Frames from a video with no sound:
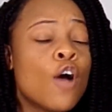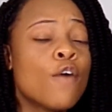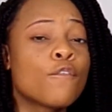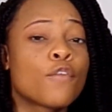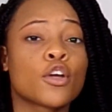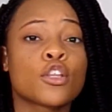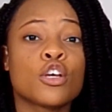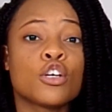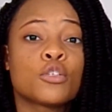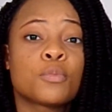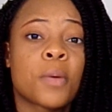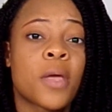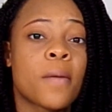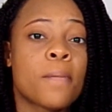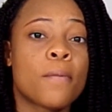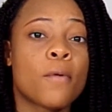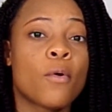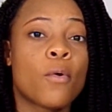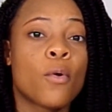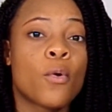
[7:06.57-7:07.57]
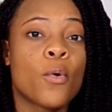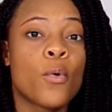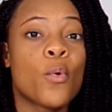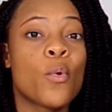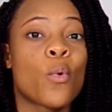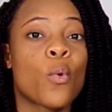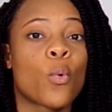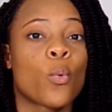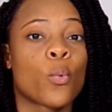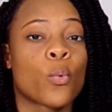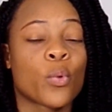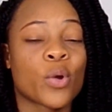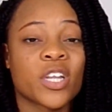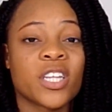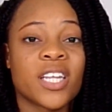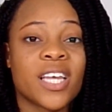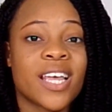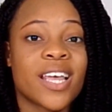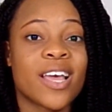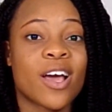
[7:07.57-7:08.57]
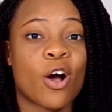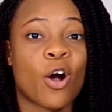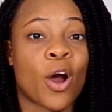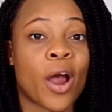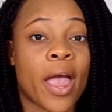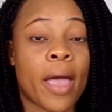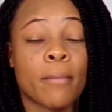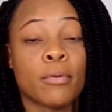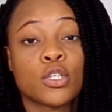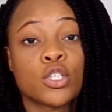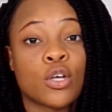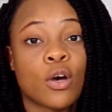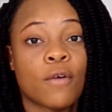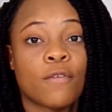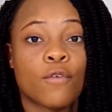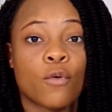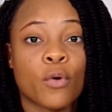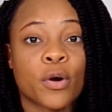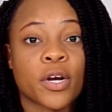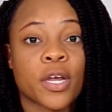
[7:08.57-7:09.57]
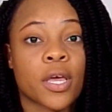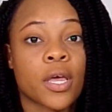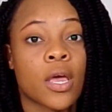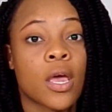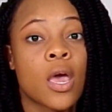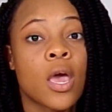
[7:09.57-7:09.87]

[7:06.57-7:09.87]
for those people who really are able to afford it.